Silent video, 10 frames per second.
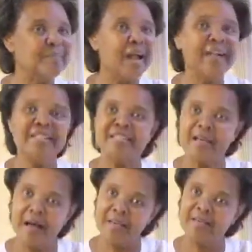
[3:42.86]
I
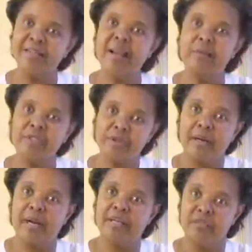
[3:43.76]
decided that I would
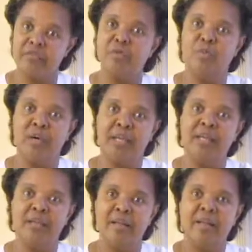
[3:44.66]
try a different
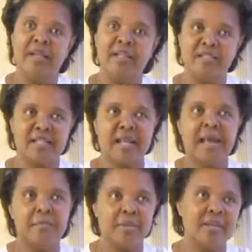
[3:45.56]
one each
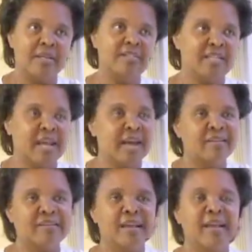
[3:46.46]
Sabbath, each
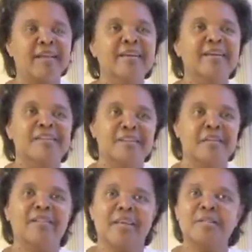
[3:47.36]
Saturday.
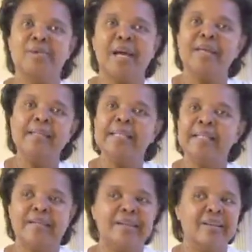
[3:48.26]
So that's what I
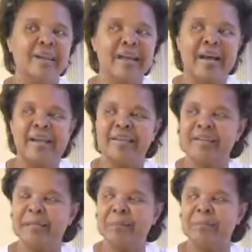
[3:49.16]
did, and
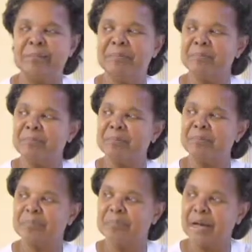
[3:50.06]
I
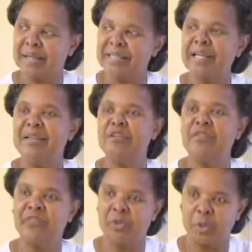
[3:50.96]
attended
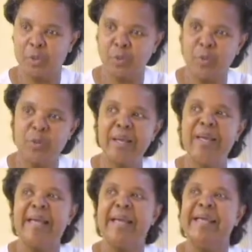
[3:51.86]
a few,
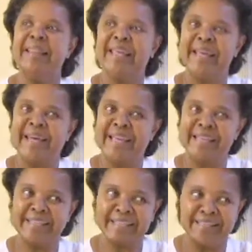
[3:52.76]
and then
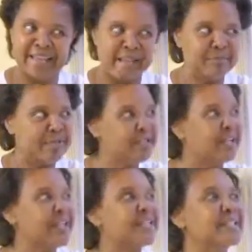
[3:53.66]
I came to
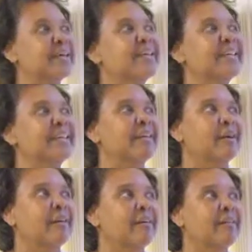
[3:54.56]
Chestnut
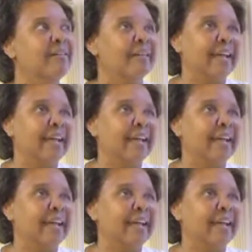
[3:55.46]
Hill,